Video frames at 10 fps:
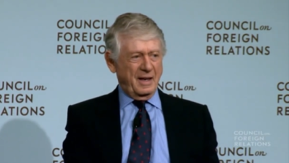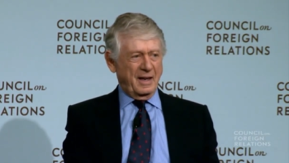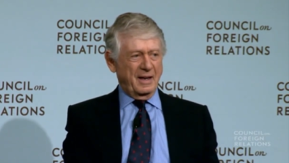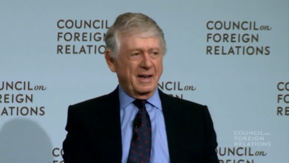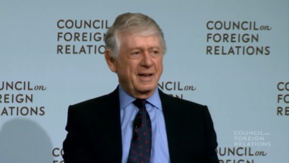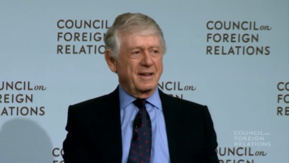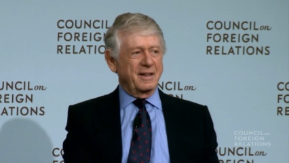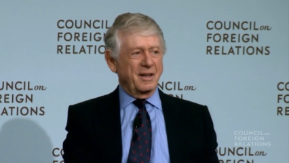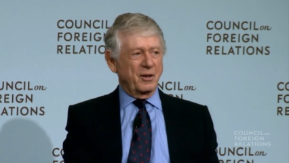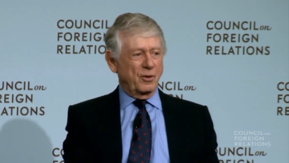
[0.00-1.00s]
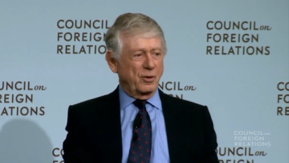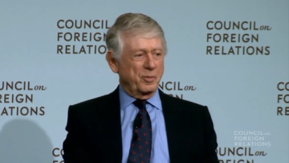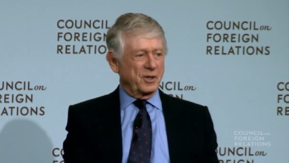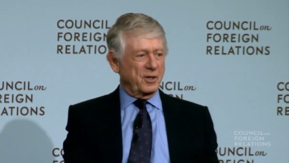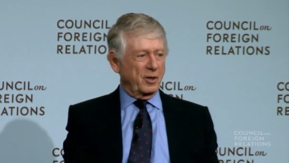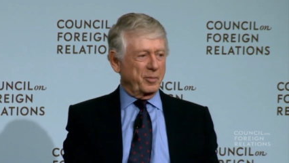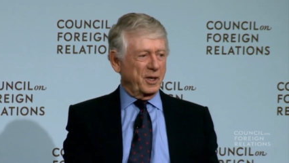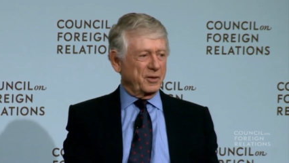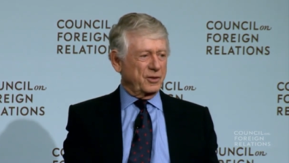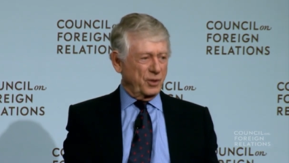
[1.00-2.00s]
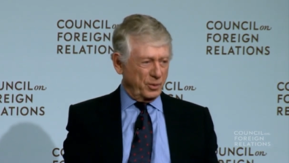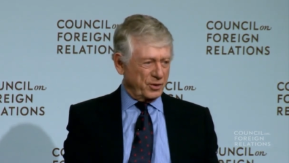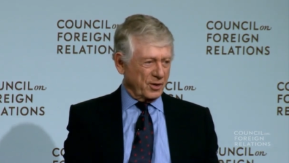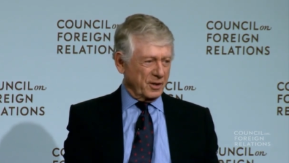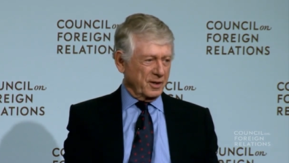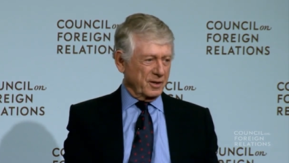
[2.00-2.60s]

And I didn't get home until about 2.30 in